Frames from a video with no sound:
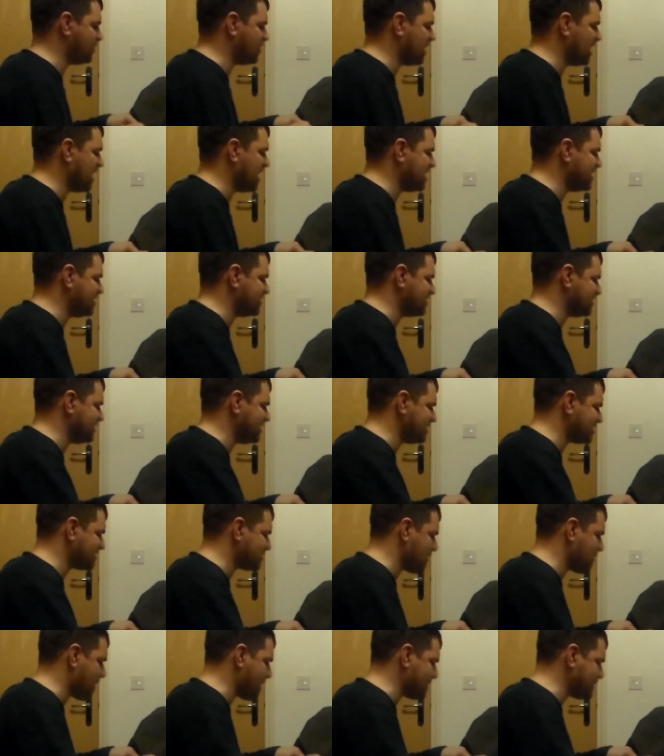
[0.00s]
glaze it
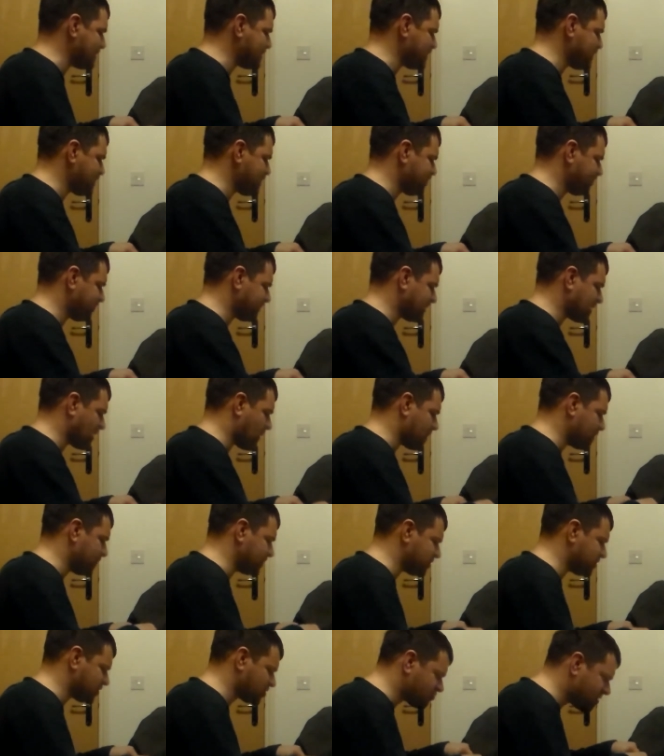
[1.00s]

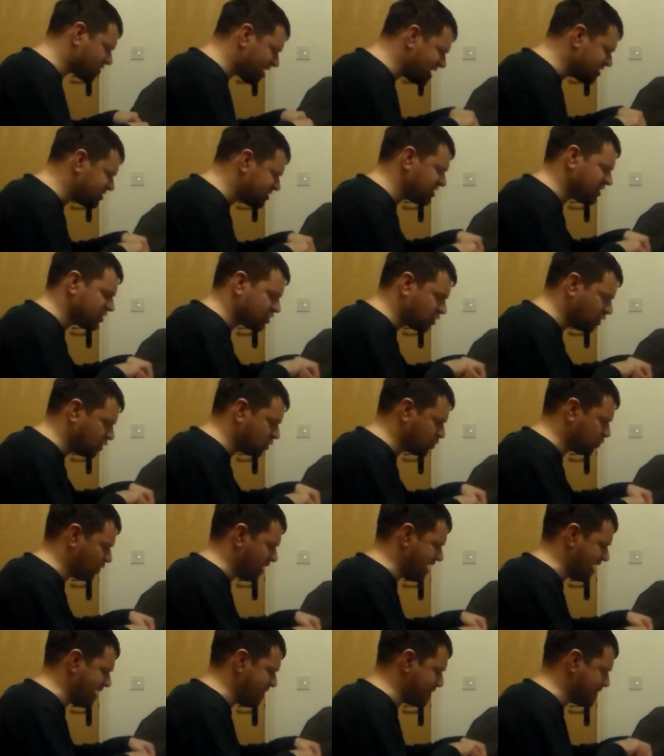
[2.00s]
but strange in a good
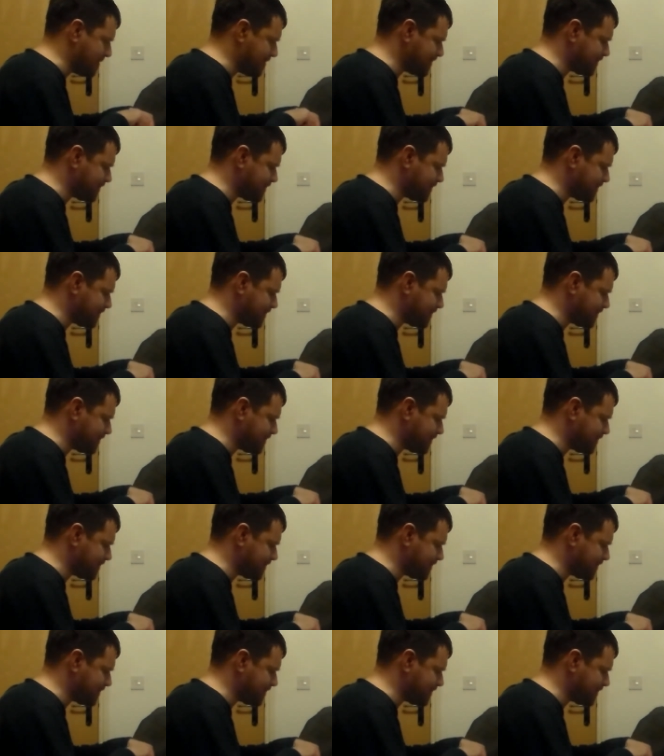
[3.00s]
way.